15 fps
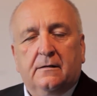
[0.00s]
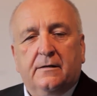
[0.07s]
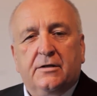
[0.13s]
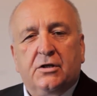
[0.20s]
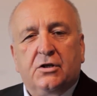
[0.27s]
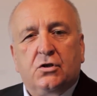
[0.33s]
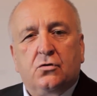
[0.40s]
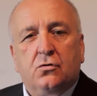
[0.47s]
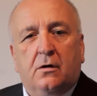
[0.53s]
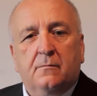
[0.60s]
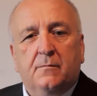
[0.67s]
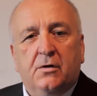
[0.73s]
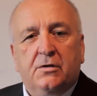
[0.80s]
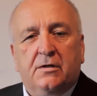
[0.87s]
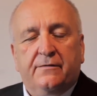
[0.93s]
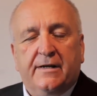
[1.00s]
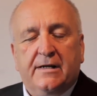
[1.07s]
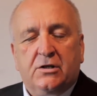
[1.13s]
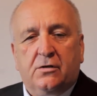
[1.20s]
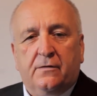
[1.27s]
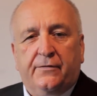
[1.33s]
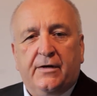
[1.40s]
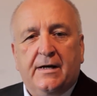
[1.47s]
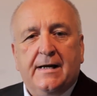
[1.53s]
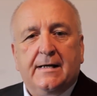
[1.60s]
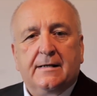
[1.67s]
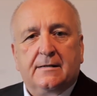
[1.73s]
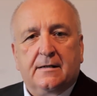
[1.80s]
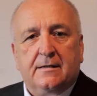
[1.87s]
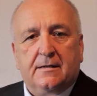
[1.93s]
There's a strong motivation for
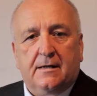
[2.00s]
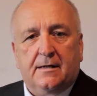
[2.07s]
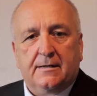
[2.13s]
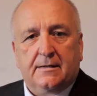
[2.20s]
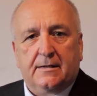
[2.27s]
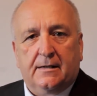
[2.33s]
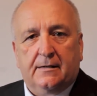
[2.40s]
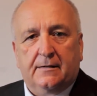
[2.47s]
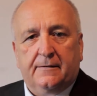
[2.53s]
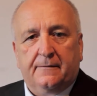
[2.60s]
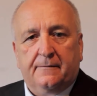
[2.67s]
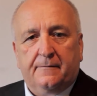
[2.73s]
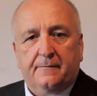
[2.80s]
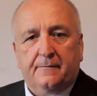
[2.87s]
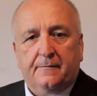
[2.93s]
exercise here,